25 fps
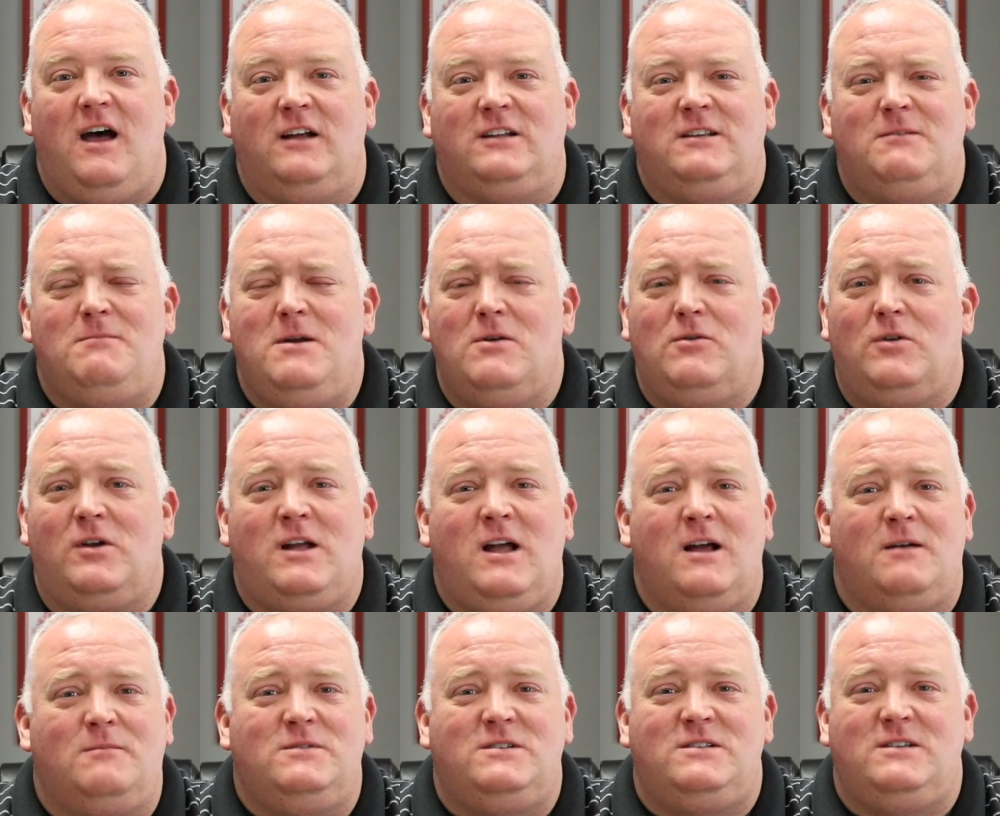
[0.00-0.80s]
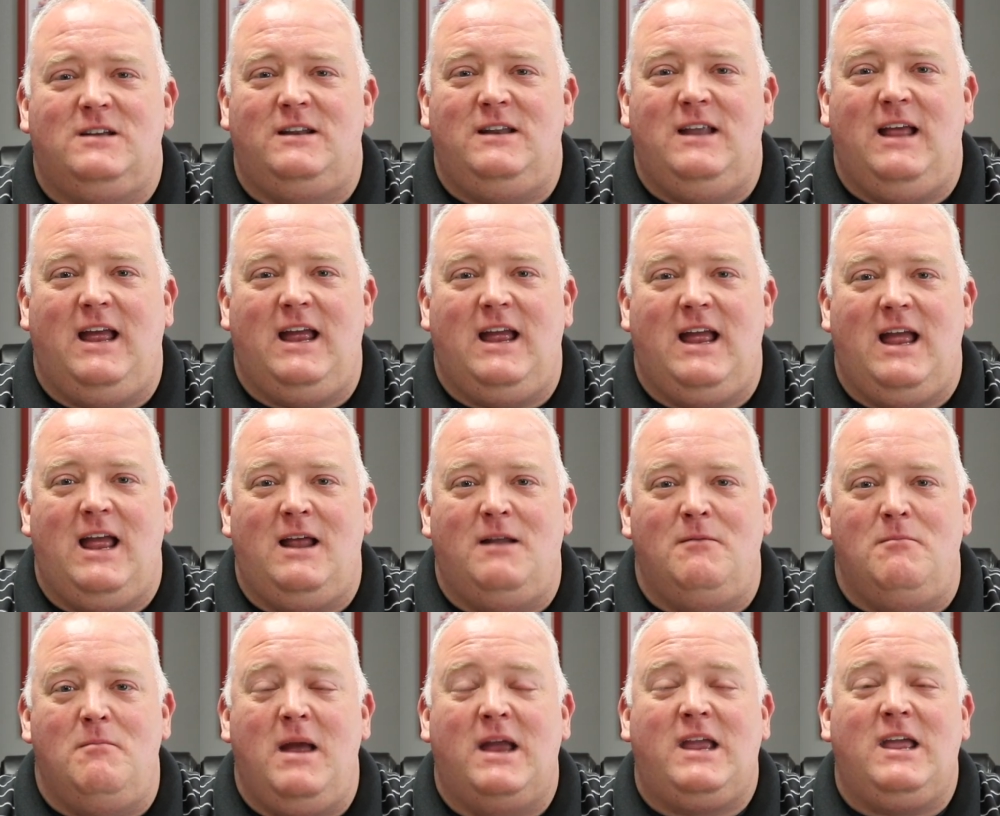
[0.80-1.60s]
to be able to come Sunday
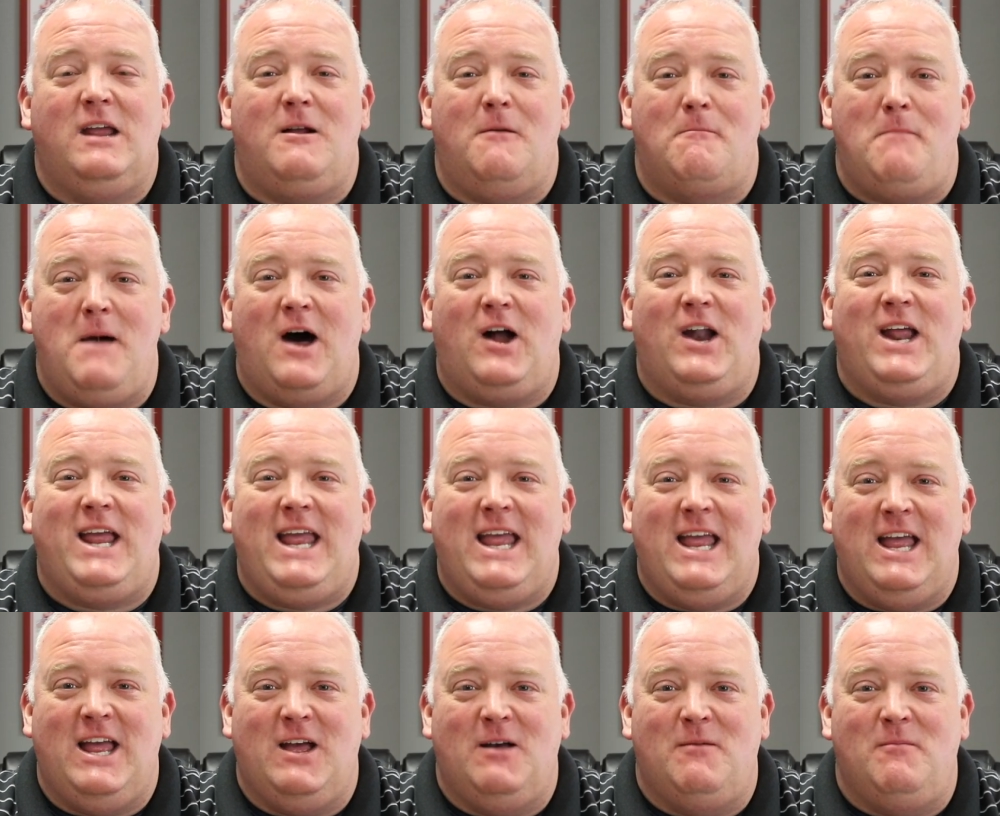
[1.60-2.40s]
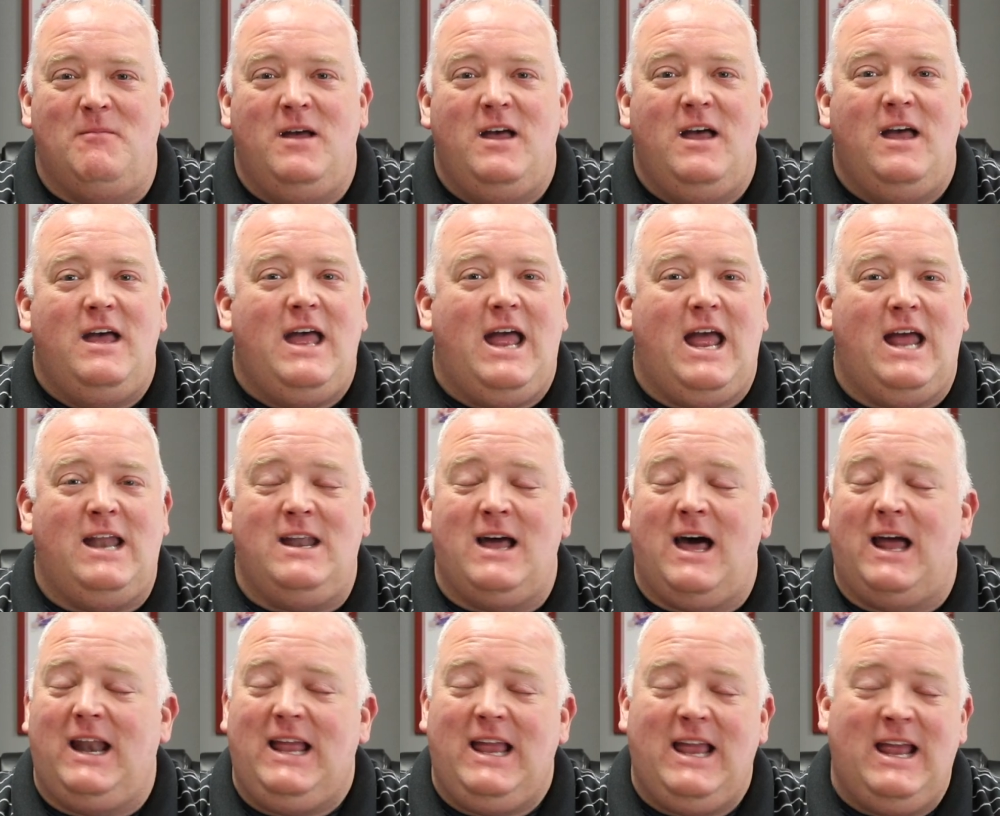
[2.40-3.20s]
and make it about Him and
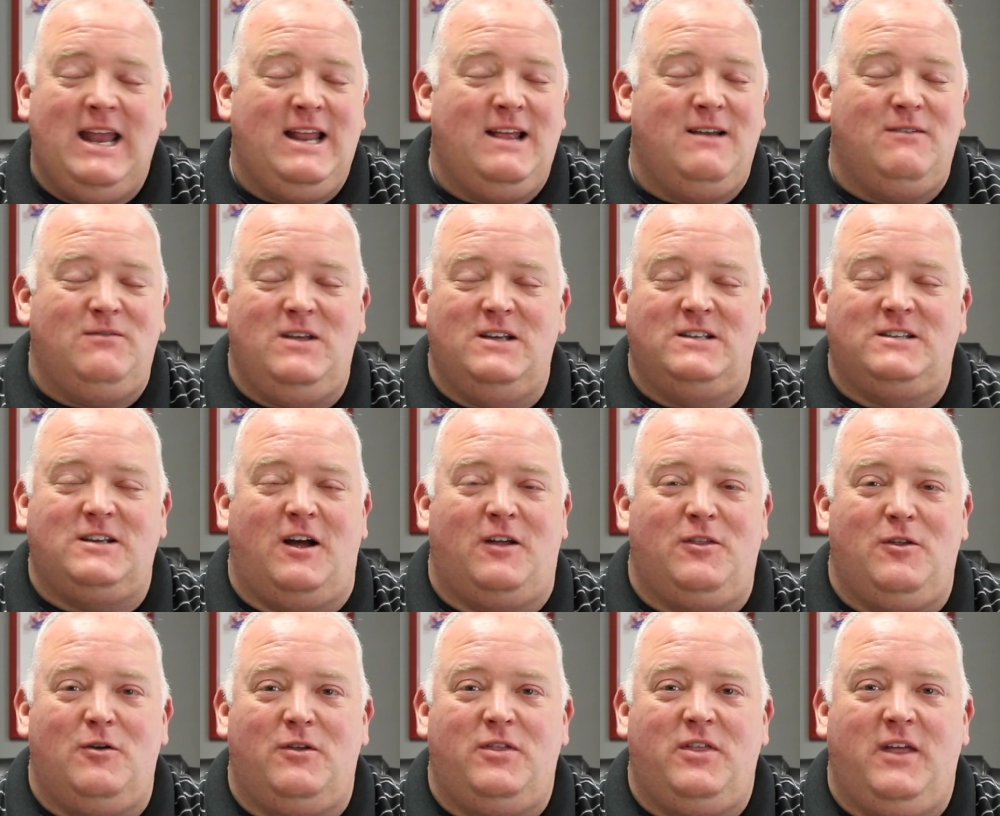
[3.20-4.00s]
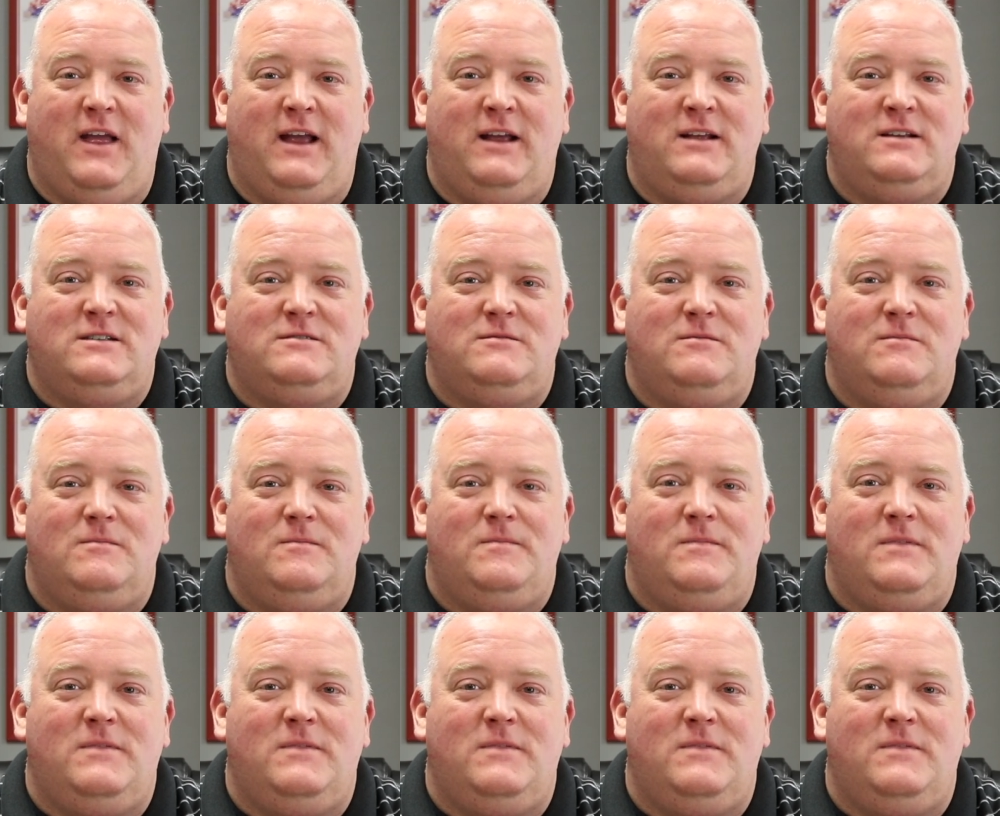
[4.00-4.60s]
not any of these other things.